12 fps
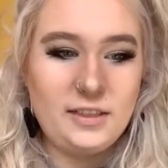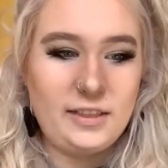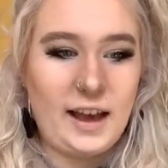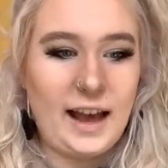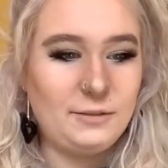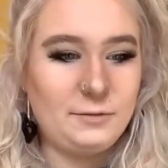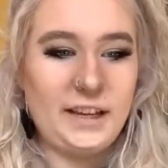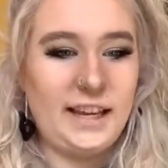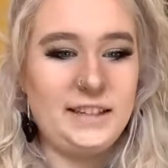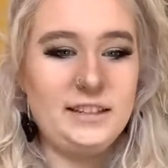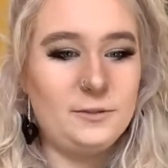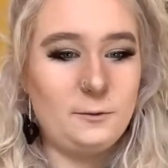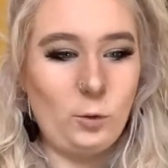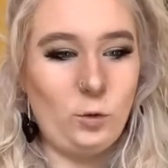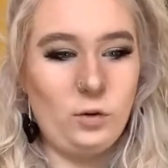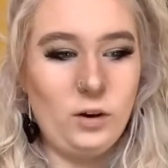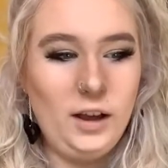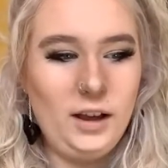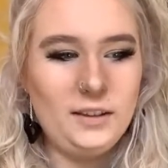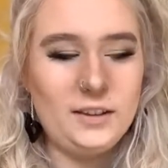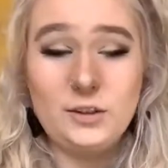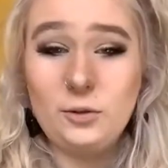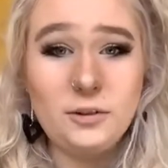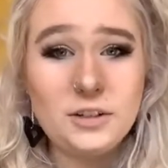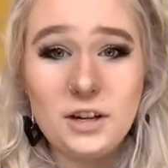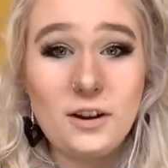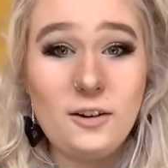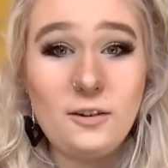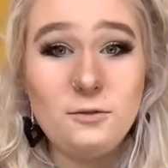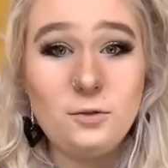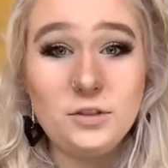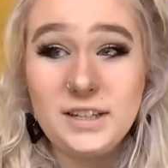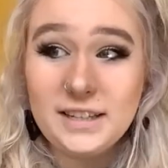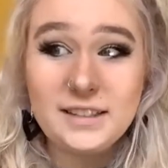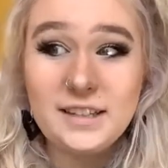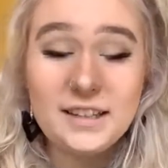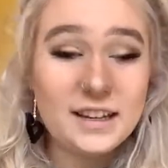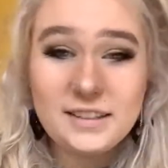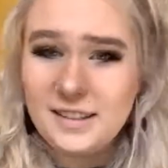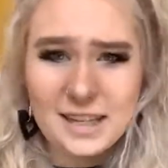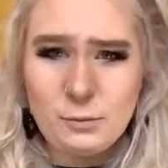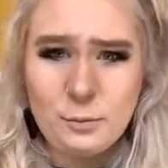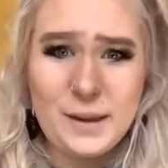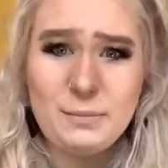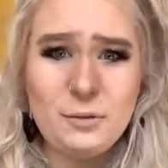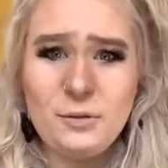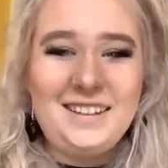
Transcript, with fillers: that advocates for the torture of autistic and disabled people.